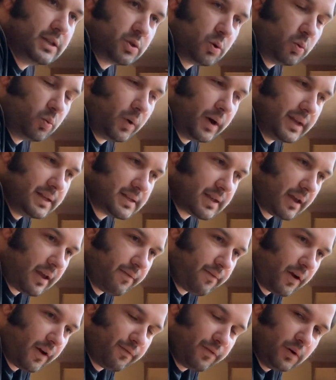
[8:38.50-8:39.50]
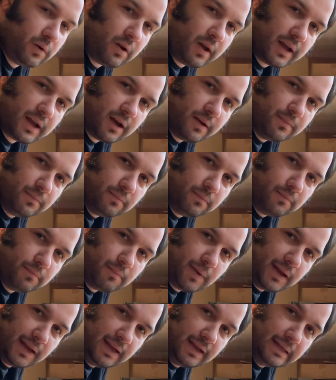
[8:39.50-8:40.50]
is always, if I feel like I'm
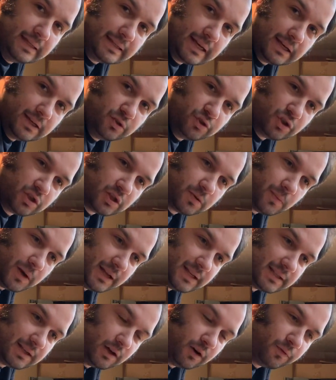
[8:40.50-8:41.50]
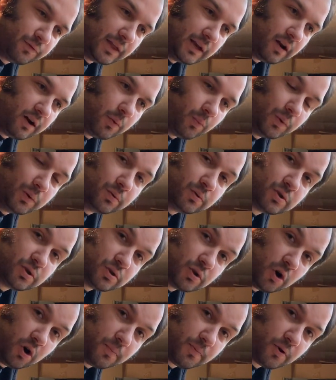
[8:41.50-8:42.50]
making a danger to myself, then I will
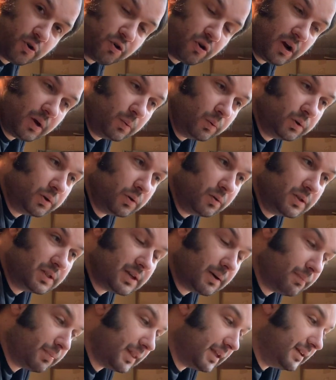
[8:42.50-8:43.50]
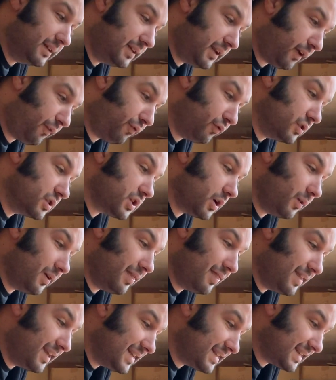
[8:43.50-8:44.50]
stop or I will do something different. So
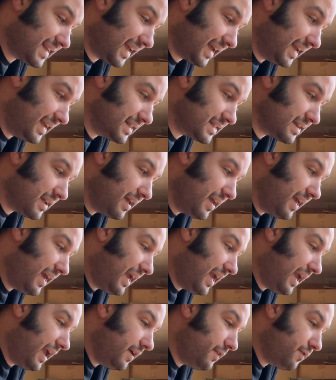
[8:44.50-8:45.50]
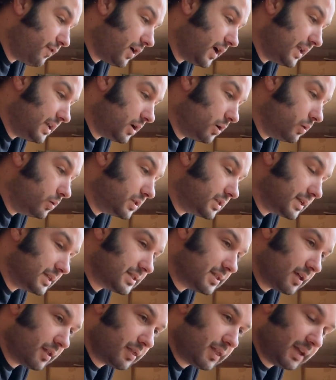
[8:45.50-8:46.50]
in this case, if I
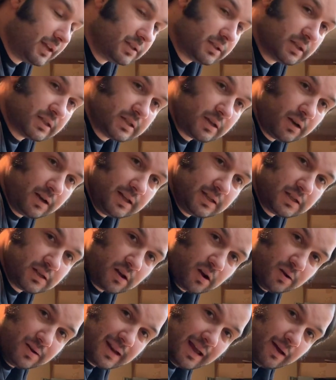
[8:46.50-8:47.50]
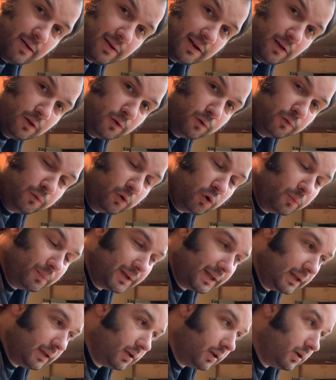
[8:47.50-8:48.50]
notice that things are starting to go downhill for
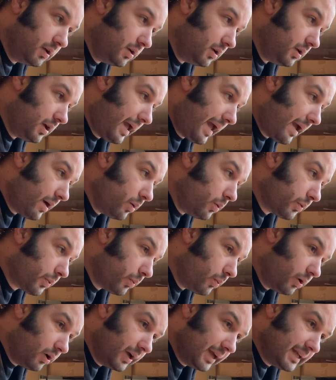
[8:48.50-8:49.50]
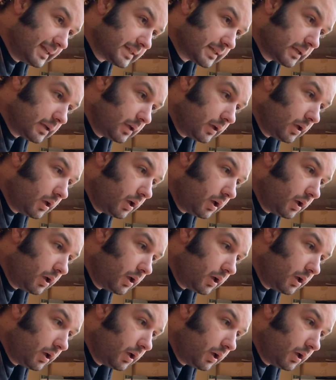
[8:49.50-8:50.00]
me health-wise,